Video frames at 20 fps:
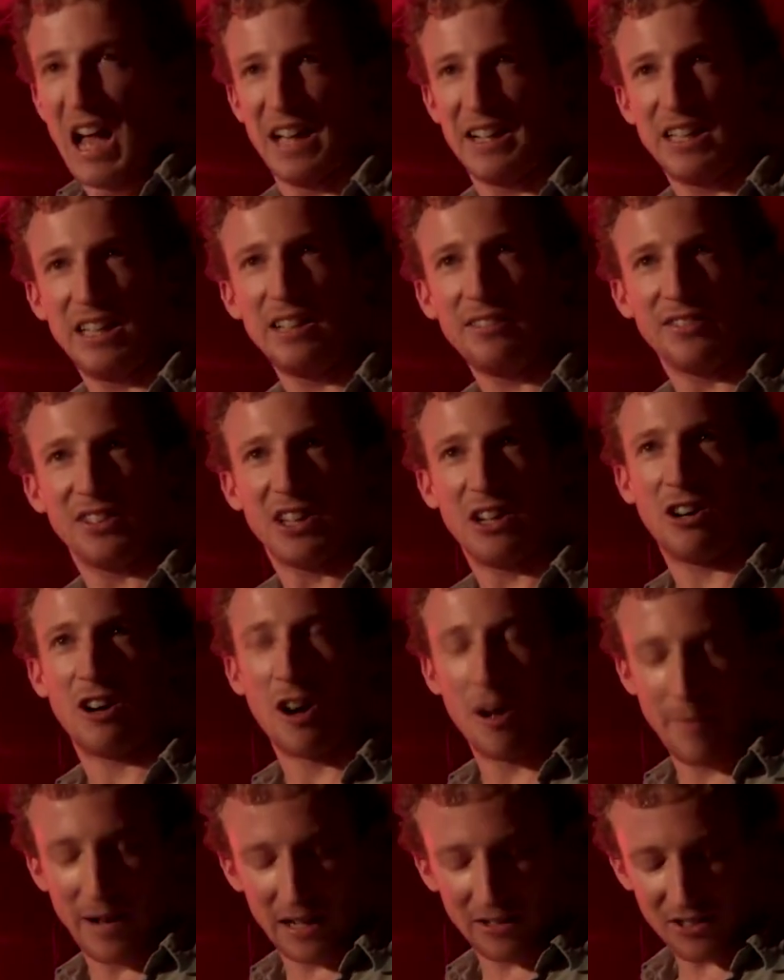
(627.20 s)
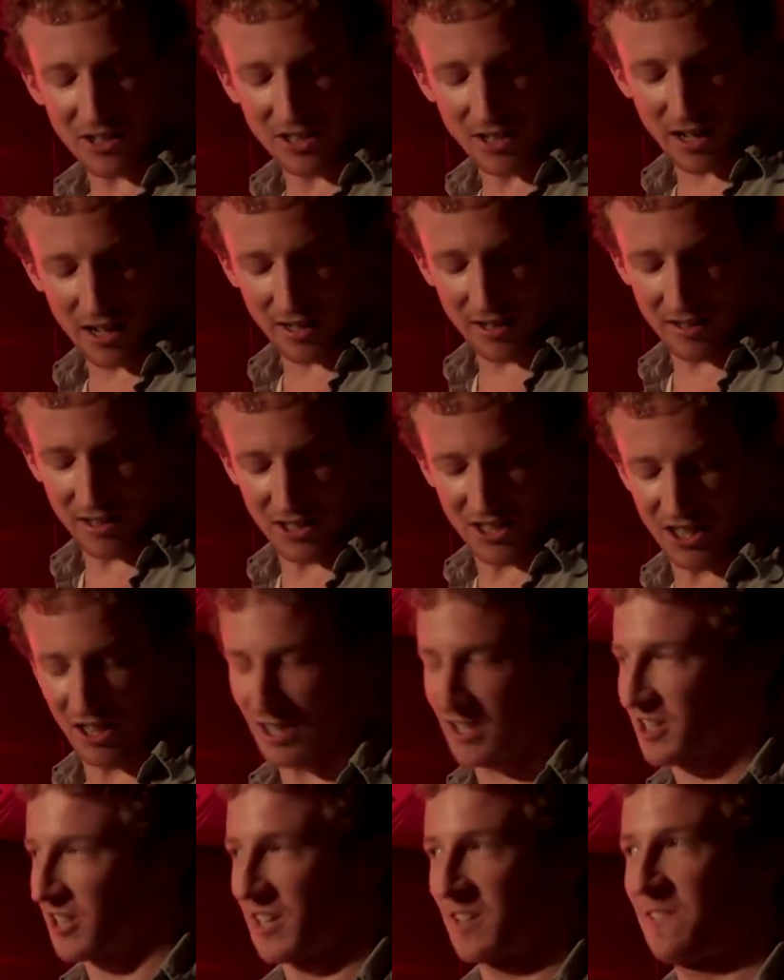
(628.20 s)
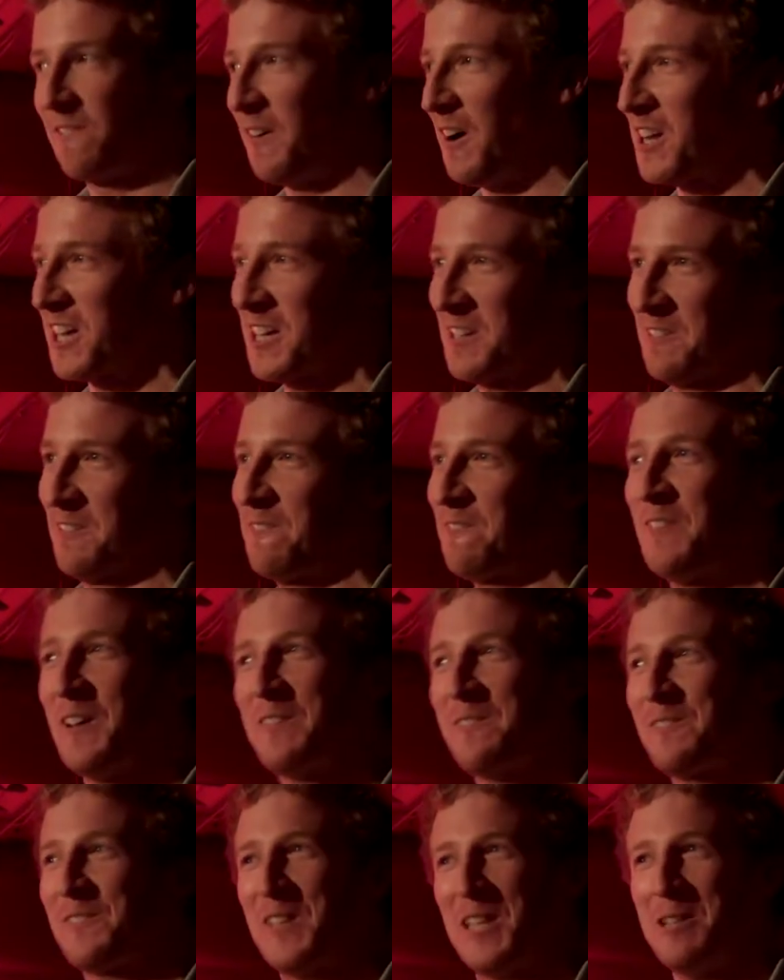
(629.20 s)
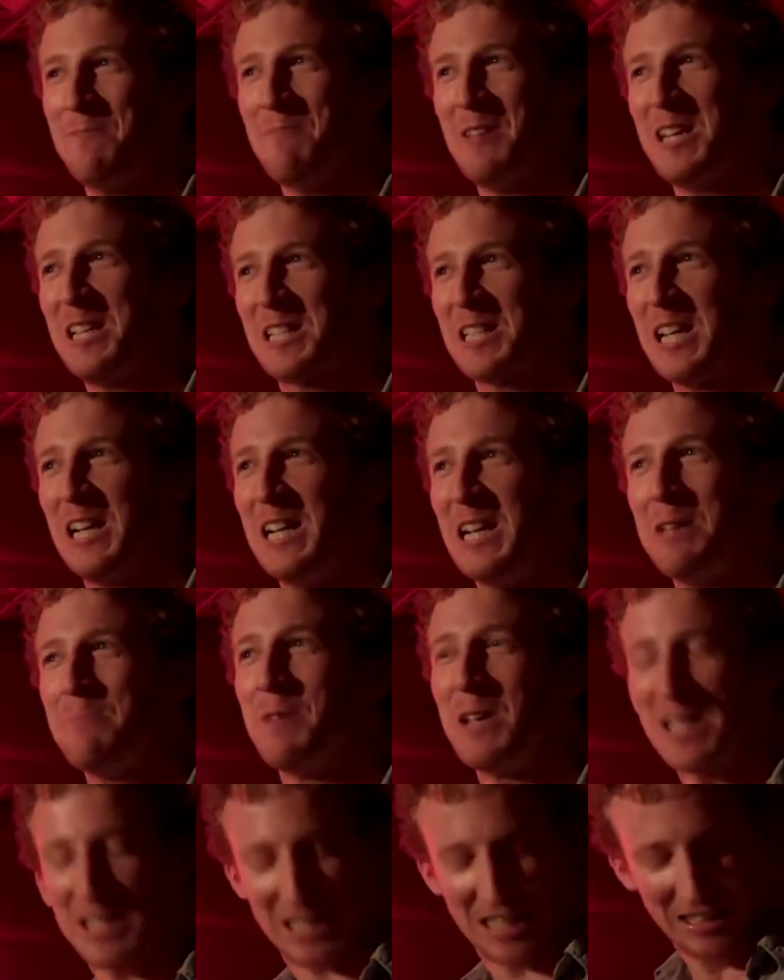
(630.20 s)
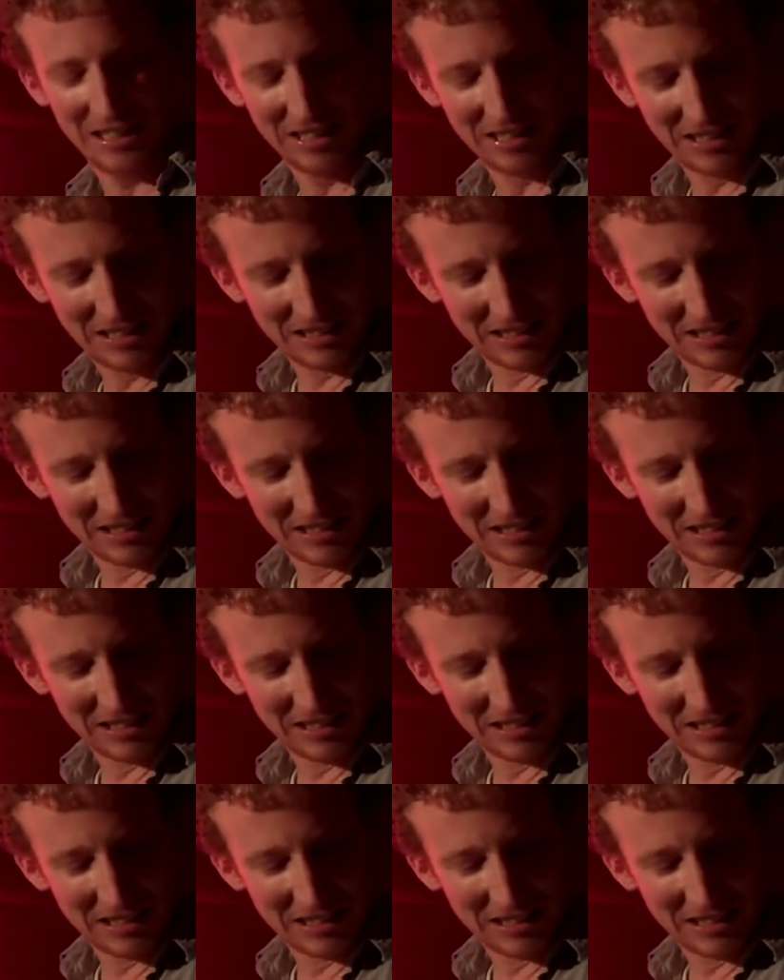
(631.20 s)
And even though I'm outside of the judge's fucking 50 metre limit,